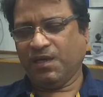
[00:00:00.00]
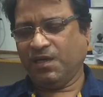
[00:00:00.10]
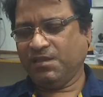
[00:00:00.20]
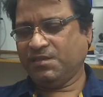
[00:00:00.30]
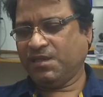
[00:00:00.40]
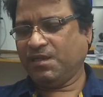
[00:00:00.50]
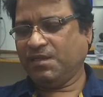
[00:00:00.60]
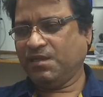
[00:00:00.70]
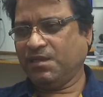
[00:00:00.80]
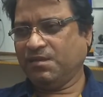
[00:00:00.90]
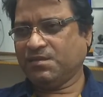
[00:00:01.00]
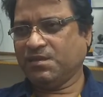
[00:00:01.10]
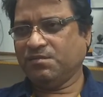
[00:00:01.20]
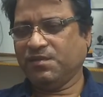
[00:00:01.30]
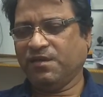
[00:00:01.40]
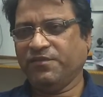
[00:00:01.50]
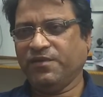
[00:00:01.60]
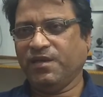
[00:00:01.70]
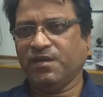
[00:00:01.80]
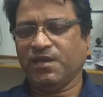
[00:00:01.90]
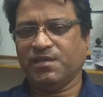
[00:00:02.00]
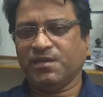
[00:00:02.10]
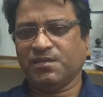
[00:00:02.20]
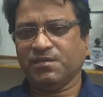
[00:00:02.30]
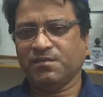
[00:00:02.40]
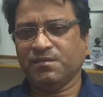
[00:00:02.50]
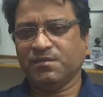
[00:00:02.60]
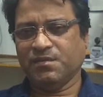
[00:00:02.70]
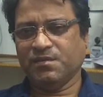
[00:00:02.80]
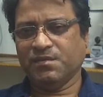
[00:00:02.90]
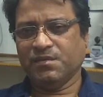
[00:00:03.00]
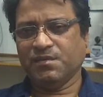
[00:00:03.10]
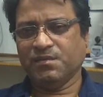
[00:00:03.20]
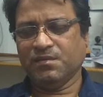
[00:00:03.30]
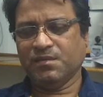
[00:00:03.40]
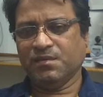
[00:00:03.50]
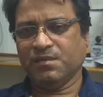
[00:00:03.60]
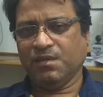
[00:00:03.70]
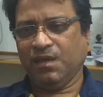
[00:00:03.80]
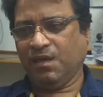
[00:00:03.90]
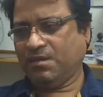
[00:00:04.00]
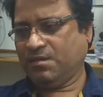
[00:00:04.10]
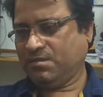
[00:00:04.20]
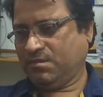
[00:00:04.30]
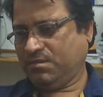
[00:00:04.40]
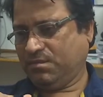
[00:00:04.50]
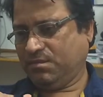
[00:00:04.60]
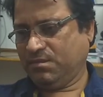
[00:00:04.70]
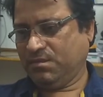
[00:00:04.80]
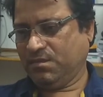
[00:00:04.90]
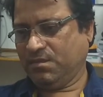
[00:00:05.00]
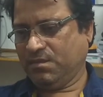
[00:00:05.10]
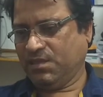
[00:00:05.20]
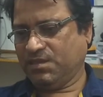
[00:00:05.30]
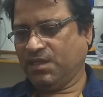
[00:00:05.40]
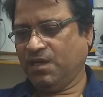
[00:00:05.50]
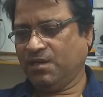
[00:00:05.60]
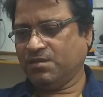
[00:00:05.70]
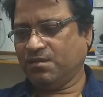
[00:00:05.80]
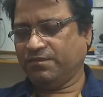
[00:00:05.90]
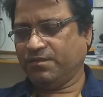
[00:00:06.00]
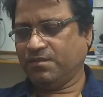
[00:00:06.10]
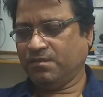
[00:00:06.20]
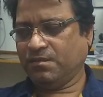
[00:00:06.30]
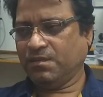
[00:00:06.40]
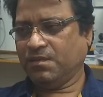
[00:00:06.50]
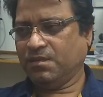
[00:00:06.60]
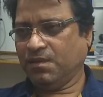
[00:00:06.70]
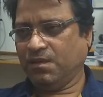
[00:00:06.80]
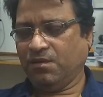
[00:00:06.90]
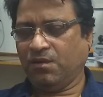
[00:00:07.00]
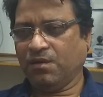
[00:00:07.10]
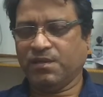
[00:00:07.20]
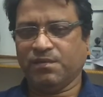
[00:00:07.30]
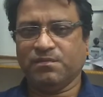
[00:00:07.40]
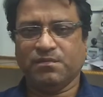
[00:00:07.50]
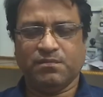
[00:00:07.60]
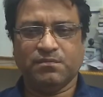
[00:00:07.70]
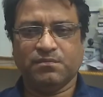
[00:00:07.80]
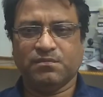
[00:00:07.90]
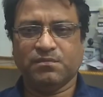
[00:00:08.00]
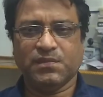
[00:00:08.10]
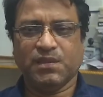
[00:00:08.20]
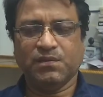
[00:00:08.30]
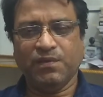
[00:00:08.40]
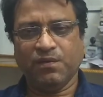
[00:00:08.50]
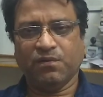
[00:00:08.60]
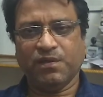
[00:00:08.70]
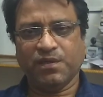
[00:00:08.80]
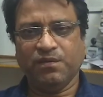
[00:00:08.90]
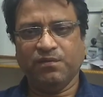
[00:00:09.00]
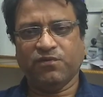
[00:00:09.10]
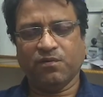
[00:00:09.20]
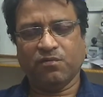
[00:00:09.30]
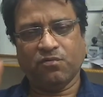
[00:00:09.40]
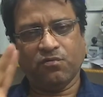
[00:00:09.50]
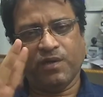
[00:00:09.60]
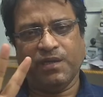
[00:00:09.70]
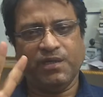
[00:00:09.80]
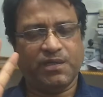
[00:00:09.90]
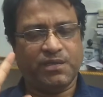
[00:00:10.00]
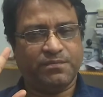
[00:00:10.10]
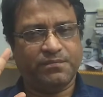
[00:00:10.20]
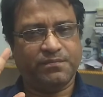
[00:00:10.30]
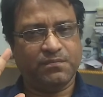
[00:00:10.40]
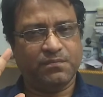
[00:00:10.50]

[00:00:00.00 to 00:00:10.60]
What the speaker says: for 32nd day, see, we are feeling like that, and the surge of lockdown will continue for 1 year,